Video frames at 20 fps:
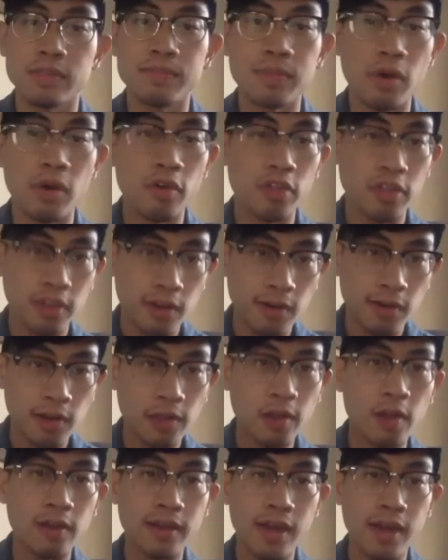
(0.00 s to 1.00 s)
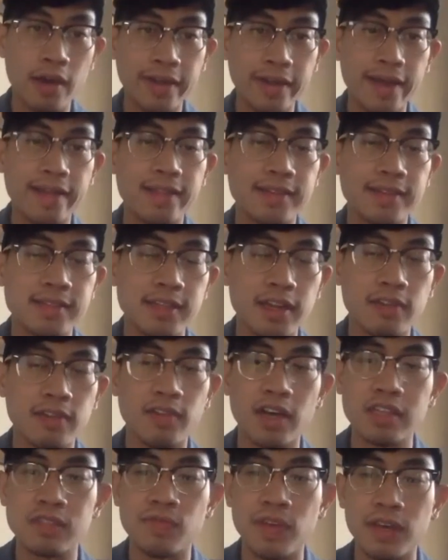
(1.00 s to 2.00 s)
both here in Clark County and the city of
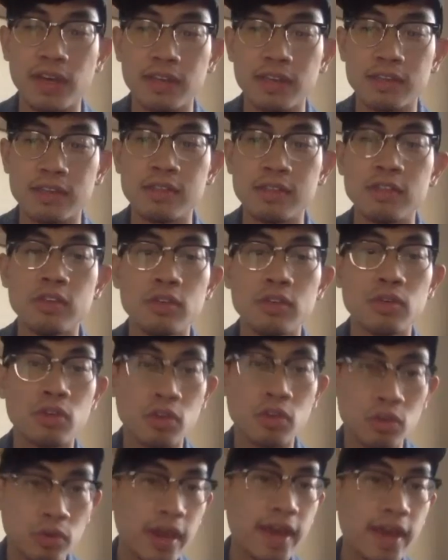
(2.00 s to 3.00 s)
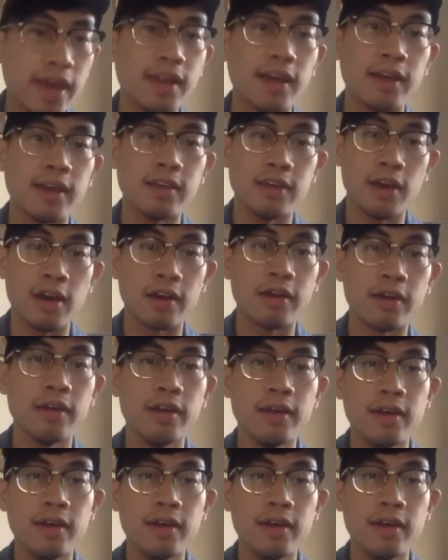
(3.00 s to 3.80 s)
Las Vegas, to create a young